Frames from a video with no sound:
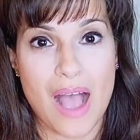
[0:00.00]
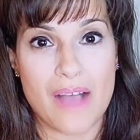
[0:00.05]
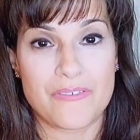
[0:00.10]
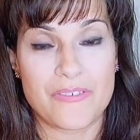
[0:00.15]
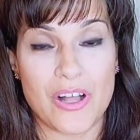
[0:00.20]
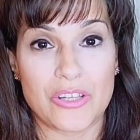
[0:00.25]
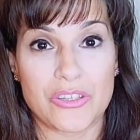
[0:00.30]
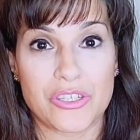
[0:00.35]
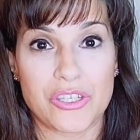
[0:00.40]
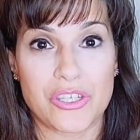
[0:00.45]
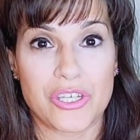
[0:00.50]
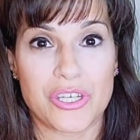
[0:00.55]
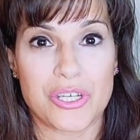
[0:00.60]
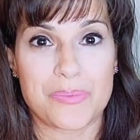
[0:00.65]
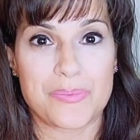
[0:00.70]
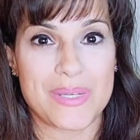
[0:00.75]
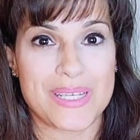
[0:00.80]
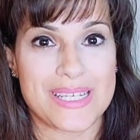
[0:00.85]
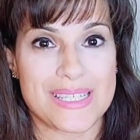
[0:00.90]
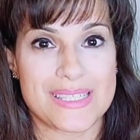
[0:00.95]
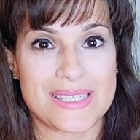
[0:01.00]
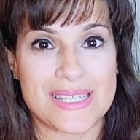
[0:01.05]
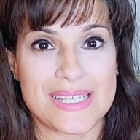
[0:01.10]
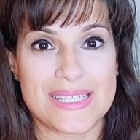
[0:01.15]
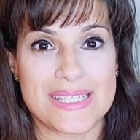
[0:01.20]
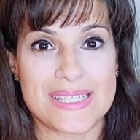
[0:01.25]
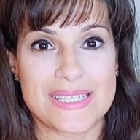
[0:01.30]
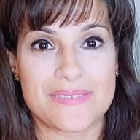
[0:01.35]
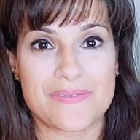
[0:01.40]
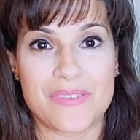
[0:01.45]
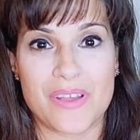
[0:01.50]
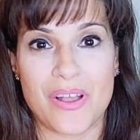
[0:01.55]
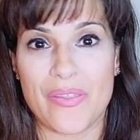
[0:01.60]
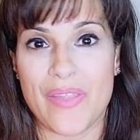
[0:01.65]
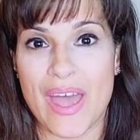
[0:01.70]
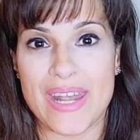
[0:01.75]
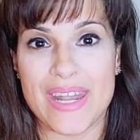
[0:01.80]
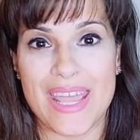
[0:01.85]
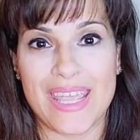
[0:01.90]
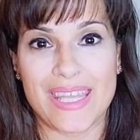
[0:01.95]
felt good because they didn't feel
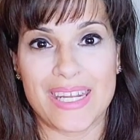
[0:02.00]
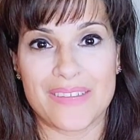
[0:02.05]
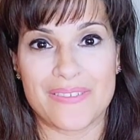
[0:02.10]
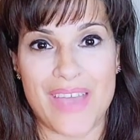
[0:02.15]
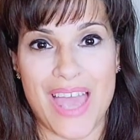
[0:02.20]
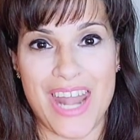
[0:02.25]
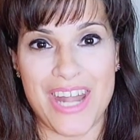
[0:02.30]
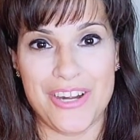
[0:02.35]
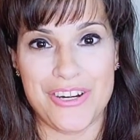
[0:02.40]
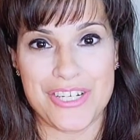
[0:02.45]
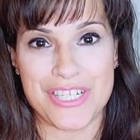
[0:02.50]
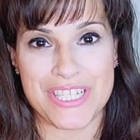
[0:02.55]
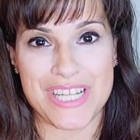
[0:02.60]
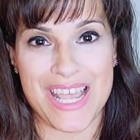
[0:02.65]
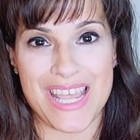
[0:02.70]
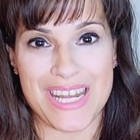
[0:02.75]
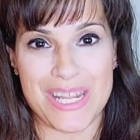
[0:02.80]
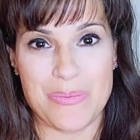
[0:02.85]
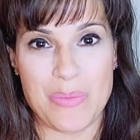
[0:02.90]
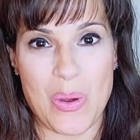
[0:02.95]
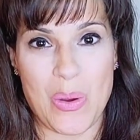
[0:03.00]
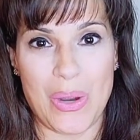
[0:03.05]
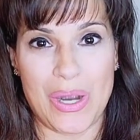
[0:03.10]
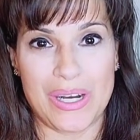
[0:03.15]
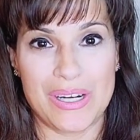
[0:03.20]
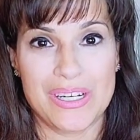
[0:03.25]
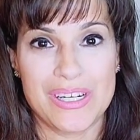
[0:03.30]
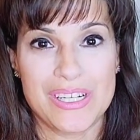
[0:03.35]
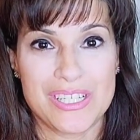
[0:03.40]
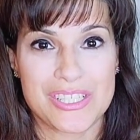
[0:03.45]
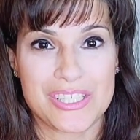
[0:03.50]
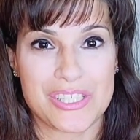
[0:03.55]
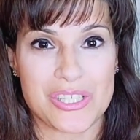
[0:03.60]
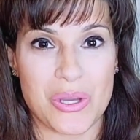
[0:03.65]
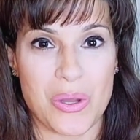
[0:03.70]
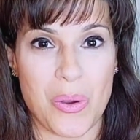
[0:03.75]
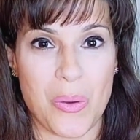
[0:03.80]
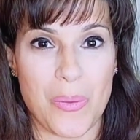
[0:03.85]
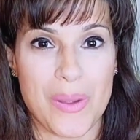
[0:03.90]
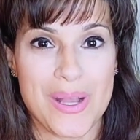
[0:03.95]
that negative energy anymore.
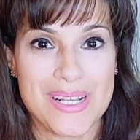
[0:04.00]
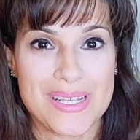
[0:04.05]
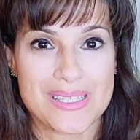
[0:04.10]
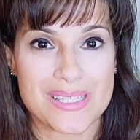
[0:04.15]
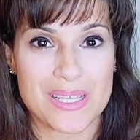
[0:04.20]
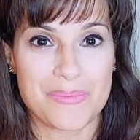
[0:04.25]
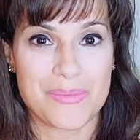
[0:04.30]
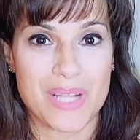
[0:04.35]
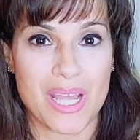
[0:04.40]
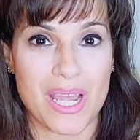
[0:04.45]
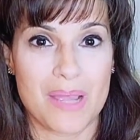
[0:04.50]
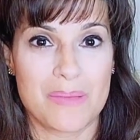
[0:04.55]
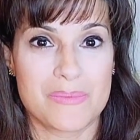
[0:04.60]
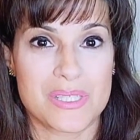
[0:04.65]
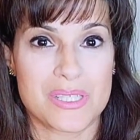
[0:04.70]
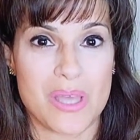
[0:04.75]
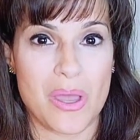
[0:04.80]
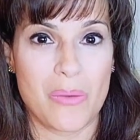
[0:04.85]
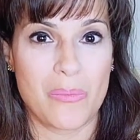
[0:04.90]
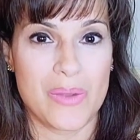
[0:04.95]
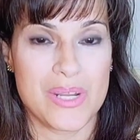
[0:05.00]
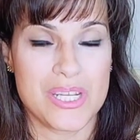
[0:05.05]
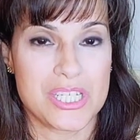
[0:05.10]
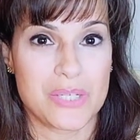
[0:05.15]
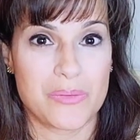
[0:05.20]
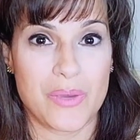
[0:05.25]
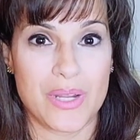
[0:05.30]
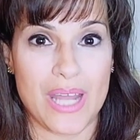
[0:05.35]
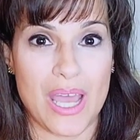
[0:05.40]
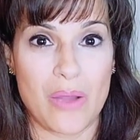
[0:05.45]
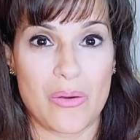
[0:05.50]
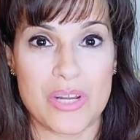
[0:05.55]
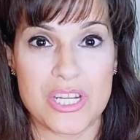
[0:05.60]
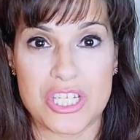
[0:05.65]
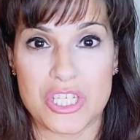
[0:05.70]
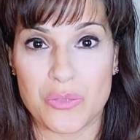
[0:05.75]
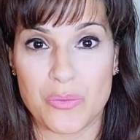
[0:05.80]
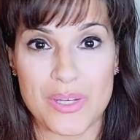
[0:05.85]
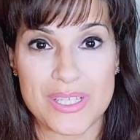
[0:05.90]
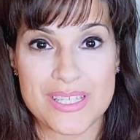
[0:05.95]
So sometimes when she went out and
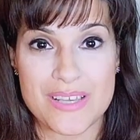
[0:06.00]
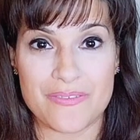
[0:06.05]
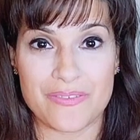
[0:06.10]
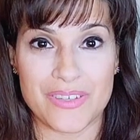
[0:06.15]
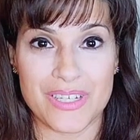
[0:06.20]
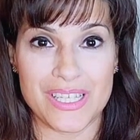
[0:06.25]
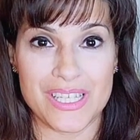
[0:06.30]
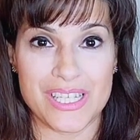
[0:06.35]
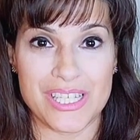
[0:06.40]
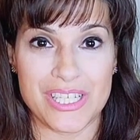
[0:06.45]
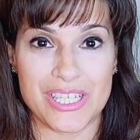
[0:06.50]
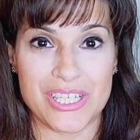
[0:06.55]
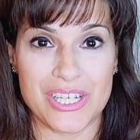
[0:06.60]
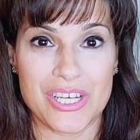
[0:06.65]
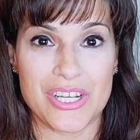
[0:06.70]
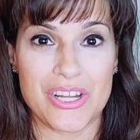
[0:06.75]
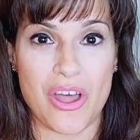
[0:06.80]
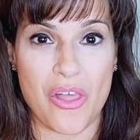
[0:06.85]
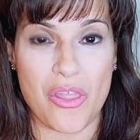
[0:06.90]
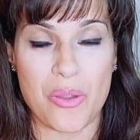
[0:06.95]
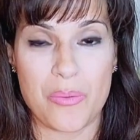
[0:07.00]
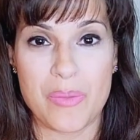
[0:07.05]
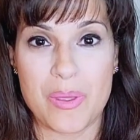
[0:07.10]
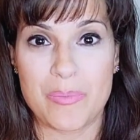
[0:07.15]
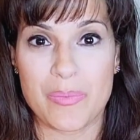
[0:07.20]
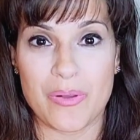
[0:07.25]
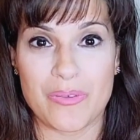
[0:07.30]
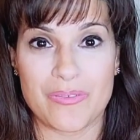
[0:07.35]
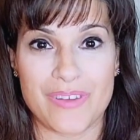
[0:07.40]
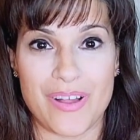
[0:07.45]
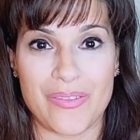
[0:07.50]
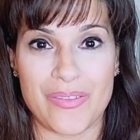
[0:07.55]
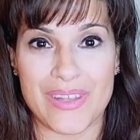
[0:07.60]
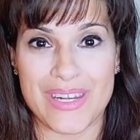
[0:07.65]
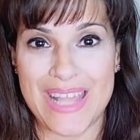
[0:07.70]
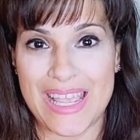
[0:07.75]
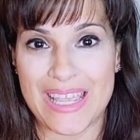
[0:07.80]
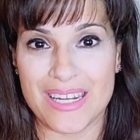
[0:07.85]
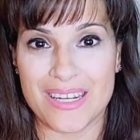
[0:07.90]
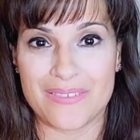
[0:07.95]
she wasn't feeling good, other people felt the
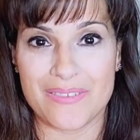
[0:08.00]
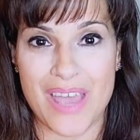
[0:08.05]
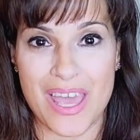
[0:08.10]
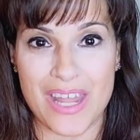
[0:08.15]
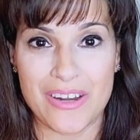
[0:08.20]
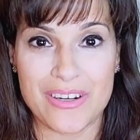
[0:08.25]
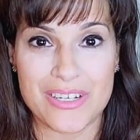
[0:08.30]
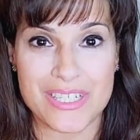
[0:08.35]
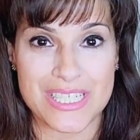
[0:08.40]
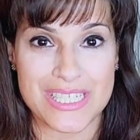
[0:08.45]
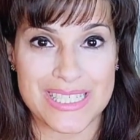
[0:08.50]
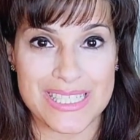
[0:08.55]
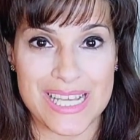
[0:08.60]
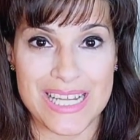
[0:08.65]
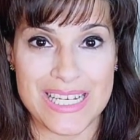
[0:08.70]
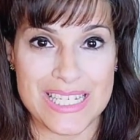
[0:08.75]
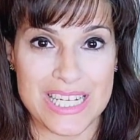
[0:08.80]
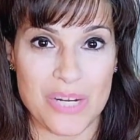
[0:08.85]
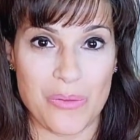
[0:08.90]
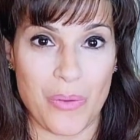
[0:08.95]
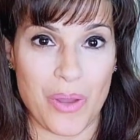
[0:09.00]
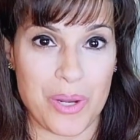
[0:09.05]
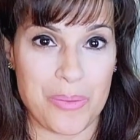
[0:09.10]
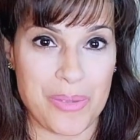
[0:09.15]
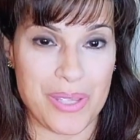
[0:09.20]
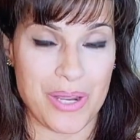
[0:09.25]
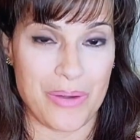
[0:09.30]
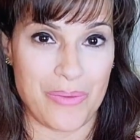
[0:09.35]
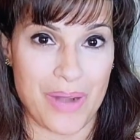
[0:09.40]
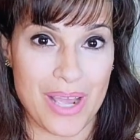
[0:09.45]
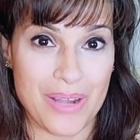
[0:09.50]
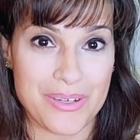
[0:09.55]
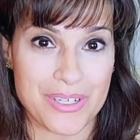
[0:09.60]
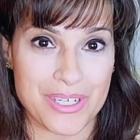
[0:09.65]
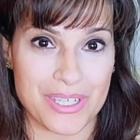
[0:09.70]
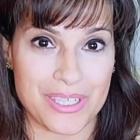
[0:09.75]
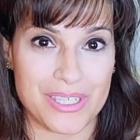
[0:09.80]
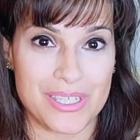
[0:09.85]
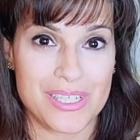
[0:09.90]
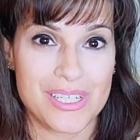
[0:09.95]
negative energy and didn't want to be around
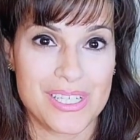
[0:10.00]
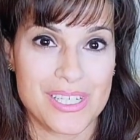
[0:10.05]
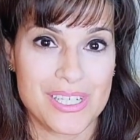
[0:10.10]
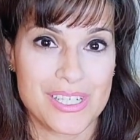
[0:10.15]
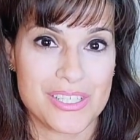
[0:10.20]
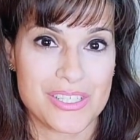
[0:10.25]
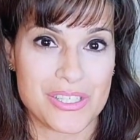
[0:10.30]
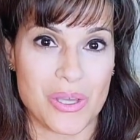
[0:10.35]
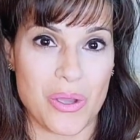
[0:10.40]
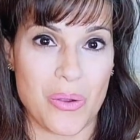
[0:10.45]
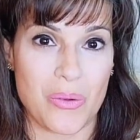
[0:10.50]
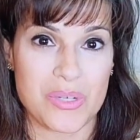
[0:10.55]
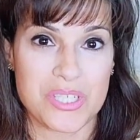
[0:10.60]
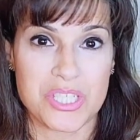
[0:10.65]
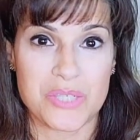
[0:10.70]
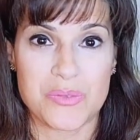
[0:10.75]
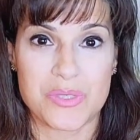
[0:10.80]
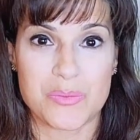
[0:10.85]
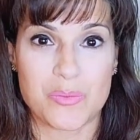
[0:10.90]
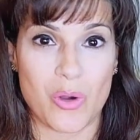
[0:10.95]
her. So she was